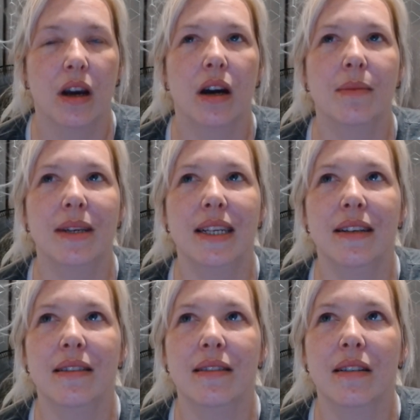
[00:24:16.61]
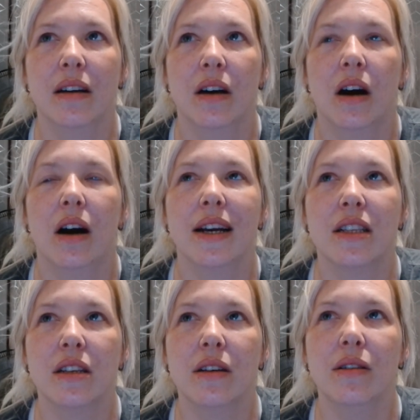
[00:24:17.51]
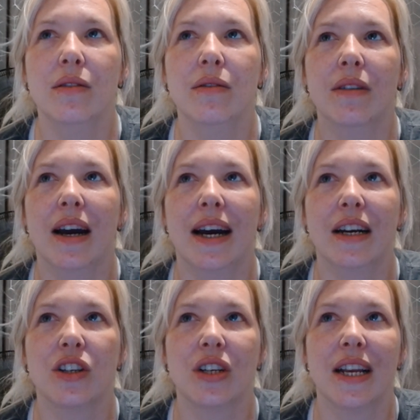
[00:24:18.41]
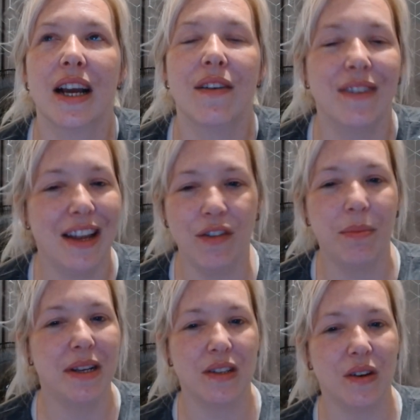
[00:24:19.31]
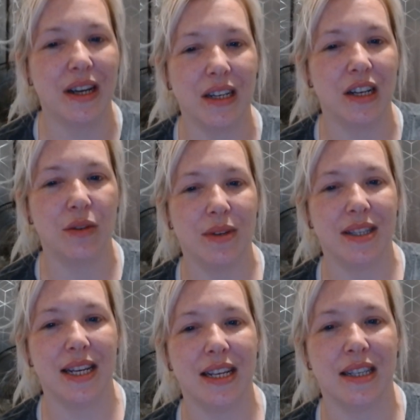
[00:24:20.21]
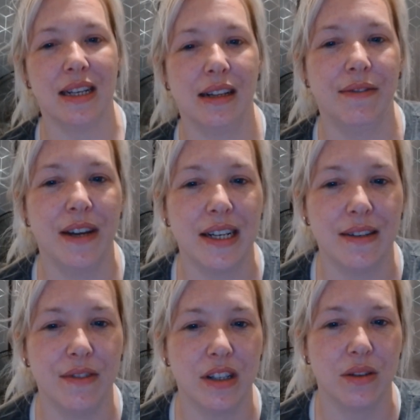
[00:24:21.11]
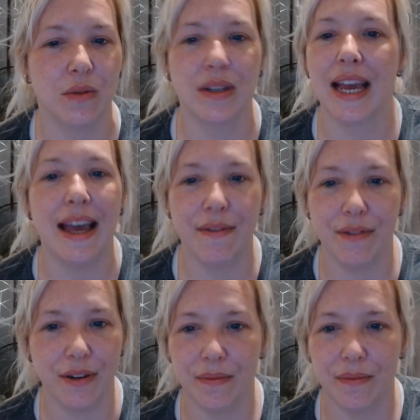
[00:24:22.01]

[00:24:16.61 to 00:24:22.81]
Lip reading: I mean, I do actually, I've never been diagnosed with seasonal affective disorder ever.